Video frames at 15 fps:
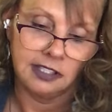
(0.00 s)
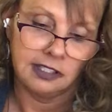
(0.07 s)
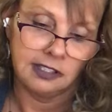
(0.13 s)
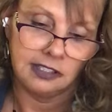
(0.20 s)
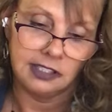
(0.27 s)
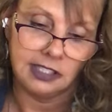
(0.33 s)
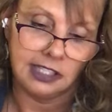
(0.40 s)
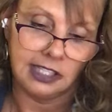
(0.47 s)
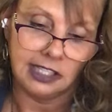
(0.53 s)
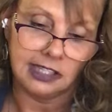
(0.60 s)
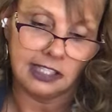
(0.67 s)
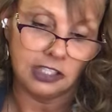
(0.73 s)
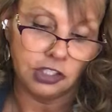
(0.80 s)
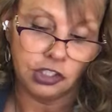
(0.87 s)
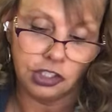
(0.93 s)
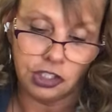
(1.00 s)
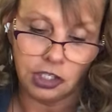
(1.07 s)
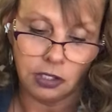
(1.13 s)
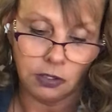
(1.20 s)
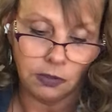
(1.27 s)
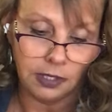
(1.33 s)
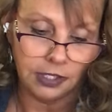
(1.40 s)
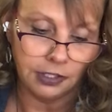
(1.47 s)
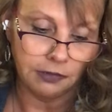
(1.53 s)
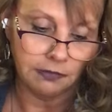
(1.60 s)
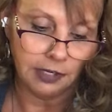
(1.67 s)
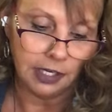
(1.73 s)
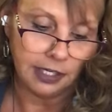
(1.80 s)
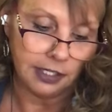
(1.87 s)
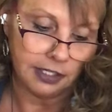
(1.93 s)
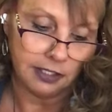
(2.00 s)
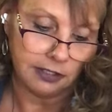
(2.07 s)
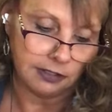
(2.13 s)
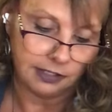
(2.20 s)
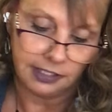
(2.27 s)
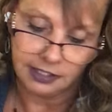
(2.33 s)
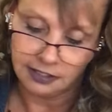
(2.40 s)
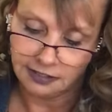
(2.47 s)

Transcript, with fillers: to get this shoe on the road.